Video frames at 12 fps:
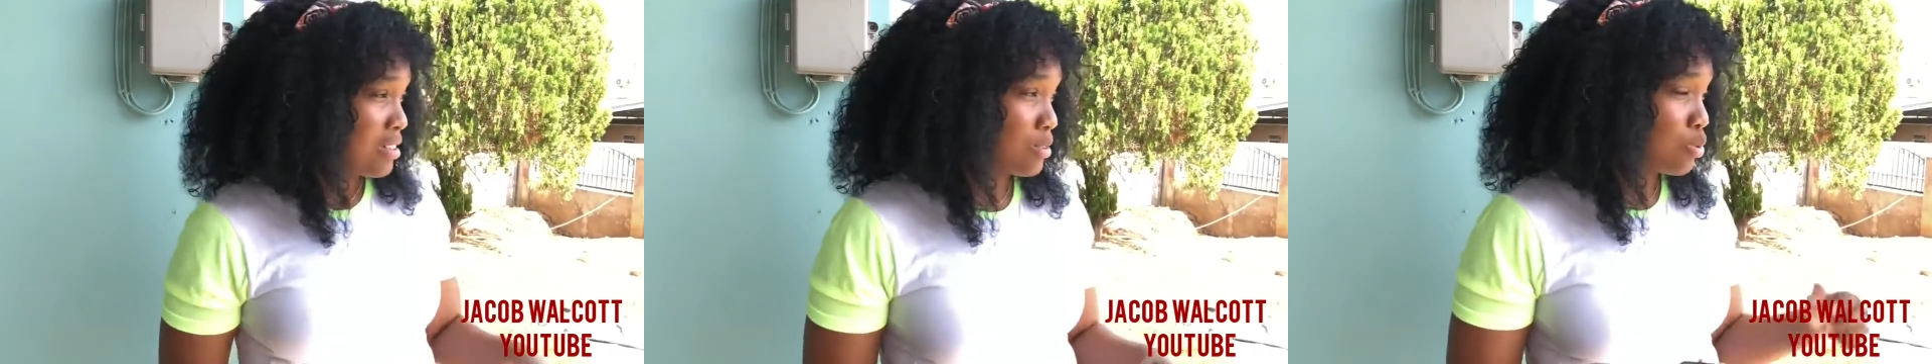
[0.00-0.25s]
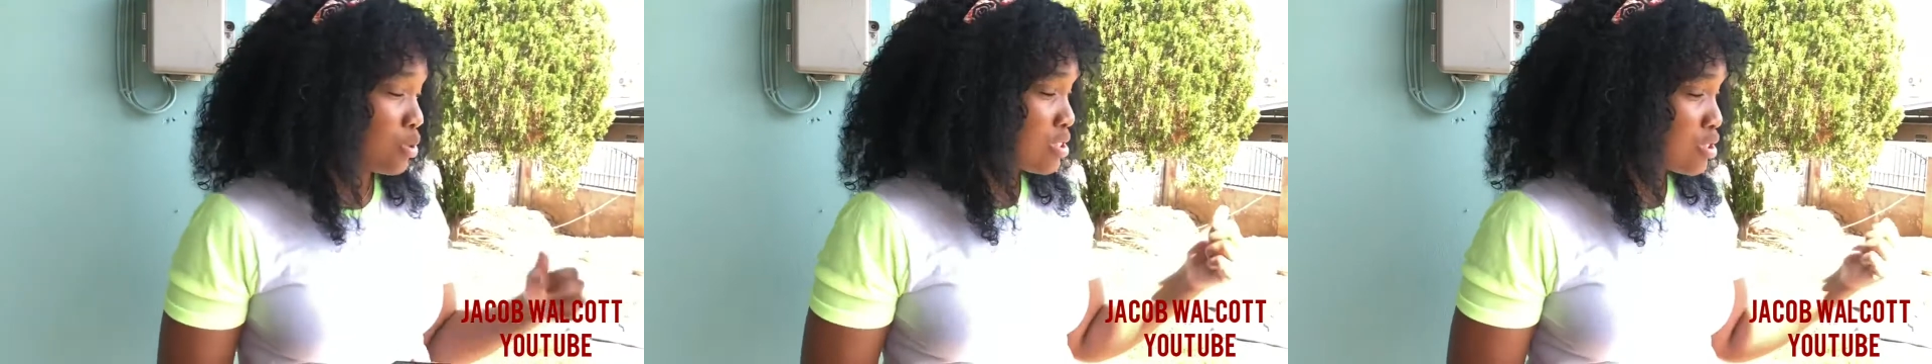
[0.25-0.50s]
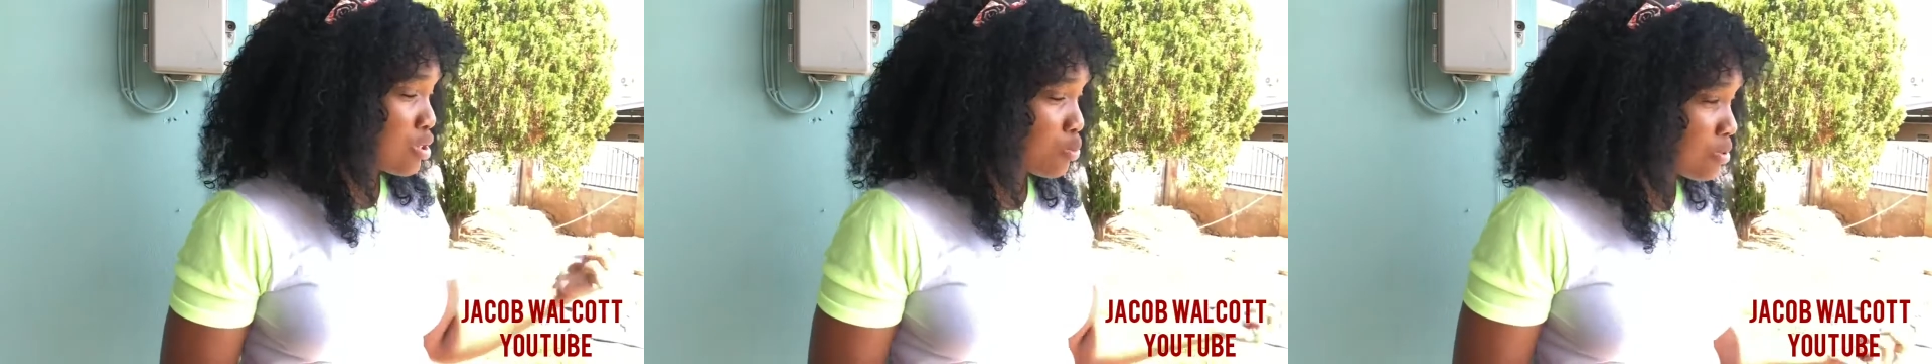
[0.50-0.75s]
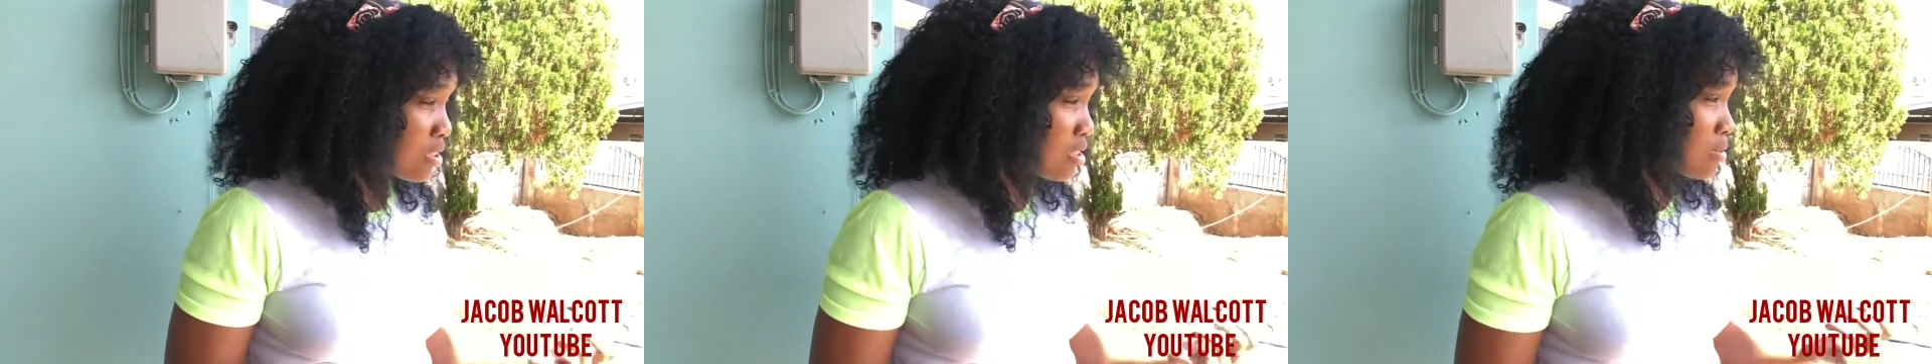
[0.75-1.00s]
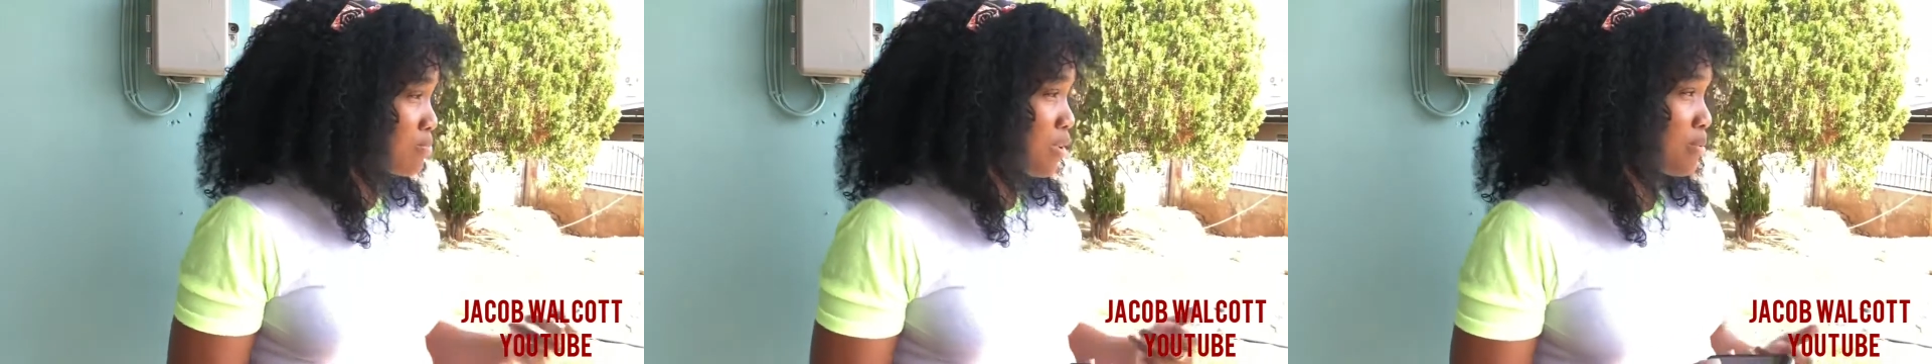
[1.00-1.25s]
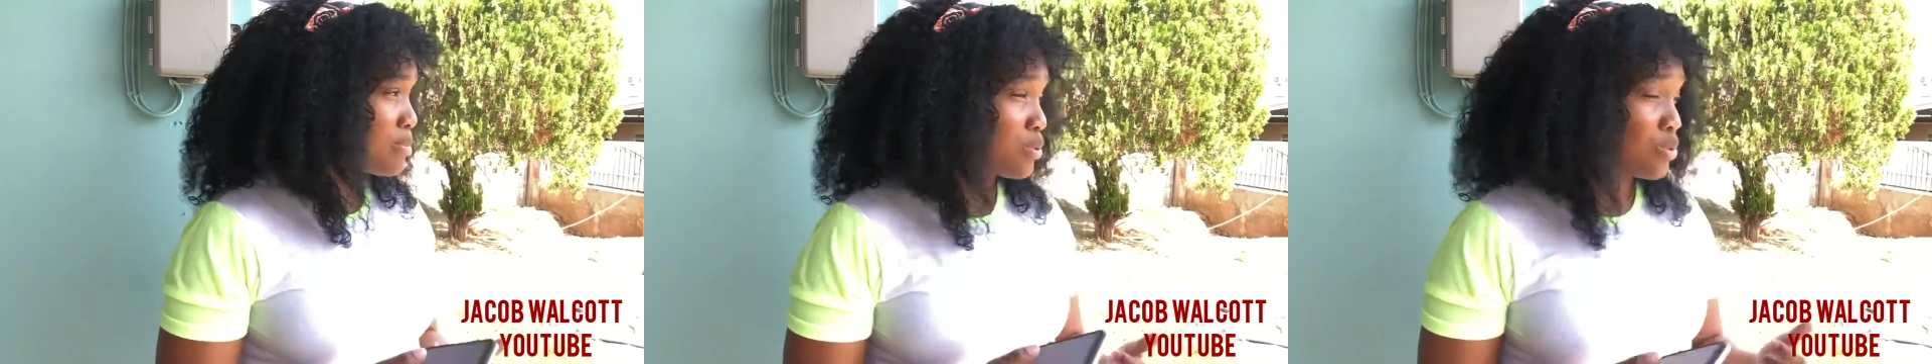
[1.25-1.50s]
Going to work,
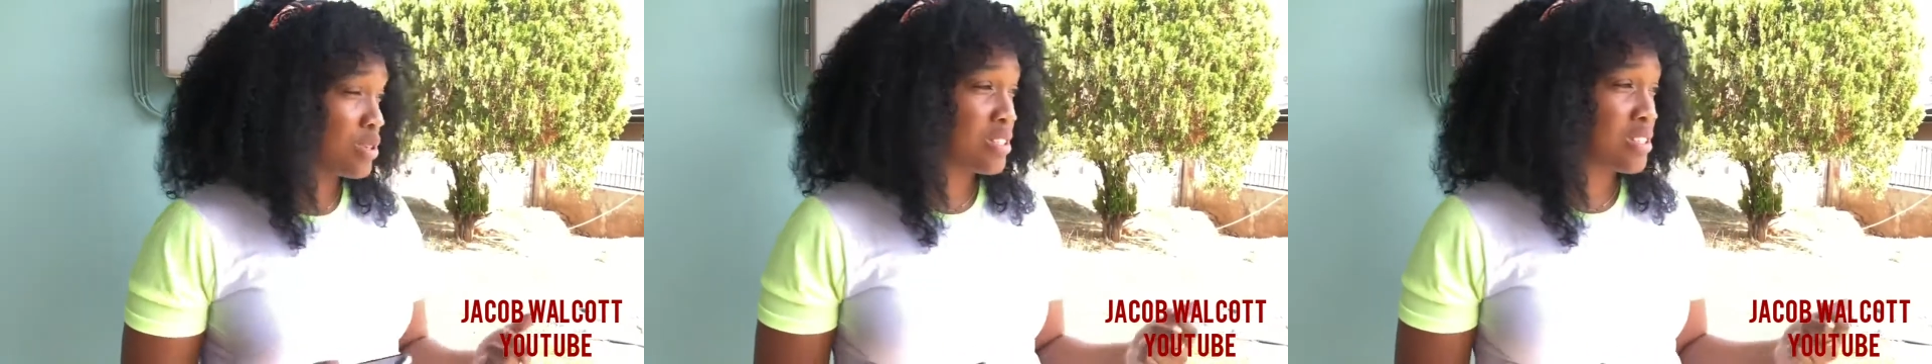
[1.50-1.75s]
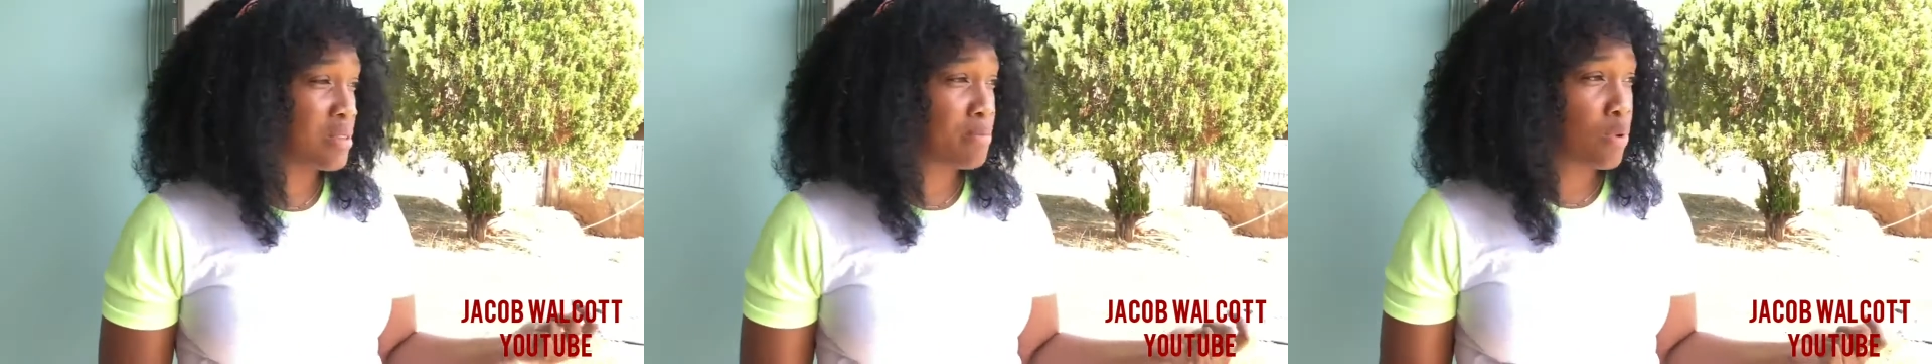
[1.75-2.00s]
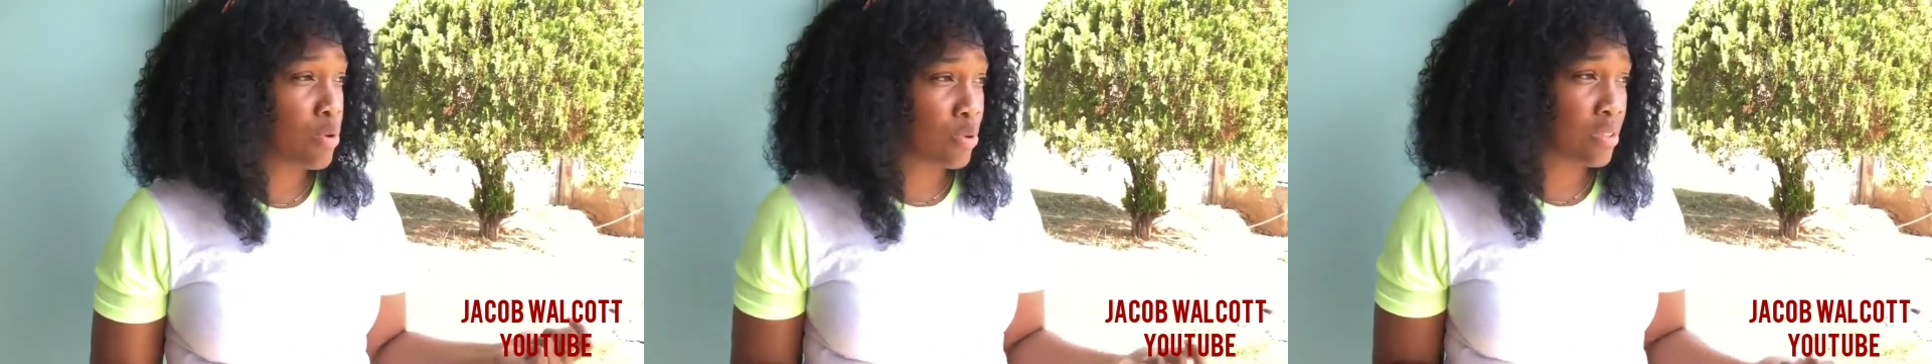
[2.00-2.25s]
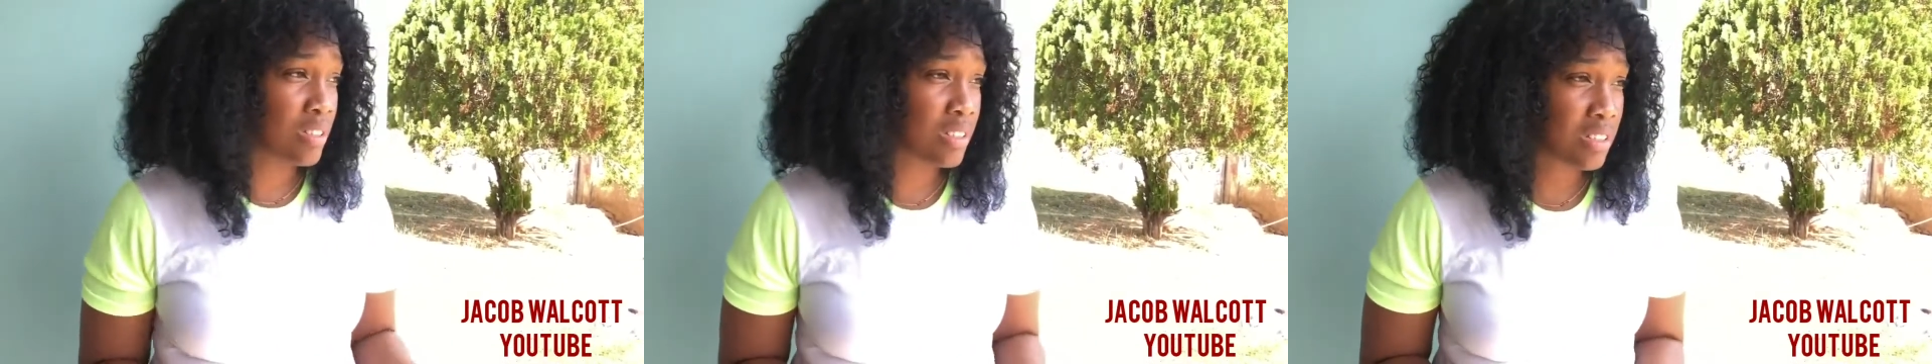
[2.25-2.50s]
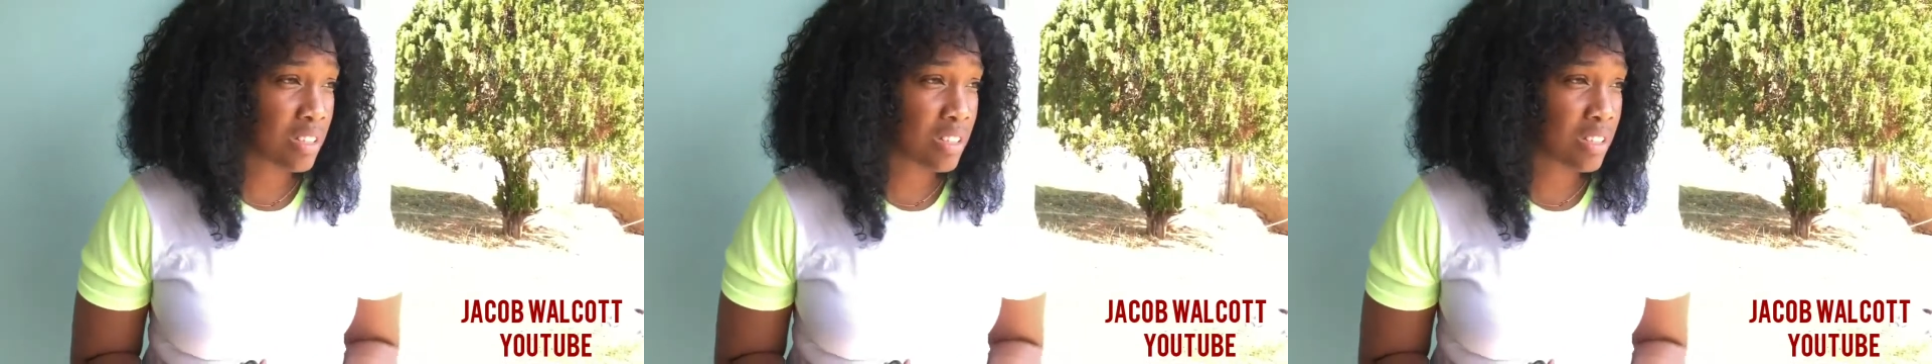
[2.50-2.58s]
probably going to the mall,